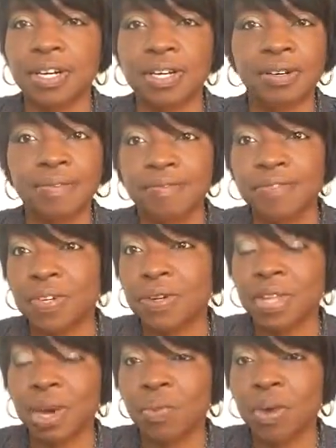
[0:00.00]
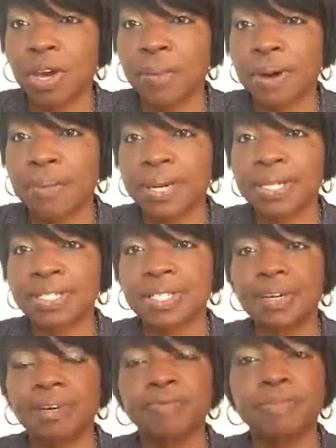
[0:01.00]
don't feel that way about
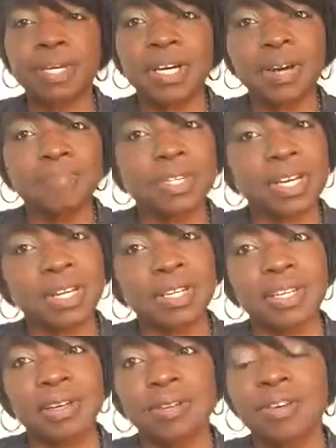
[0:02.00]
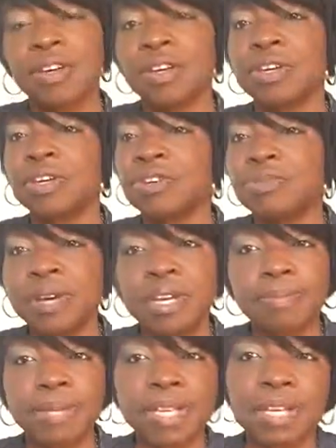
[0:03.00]
myself. But I'm telling you, you
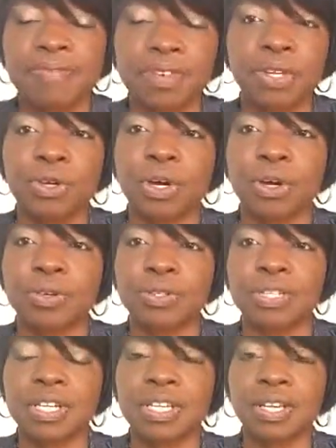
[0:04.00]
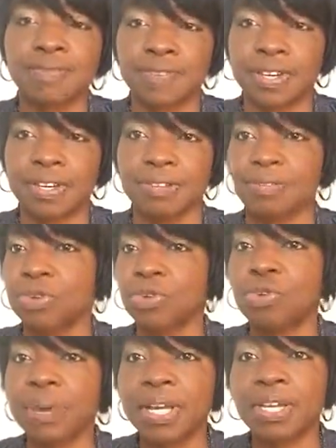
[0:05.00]
better believe in your own significance or
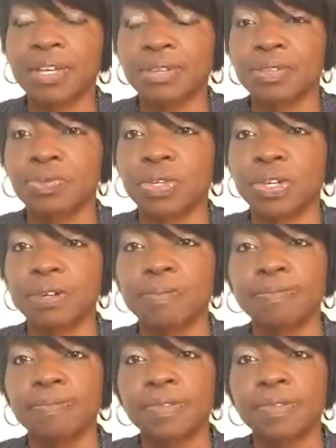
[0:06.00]
nobody else will.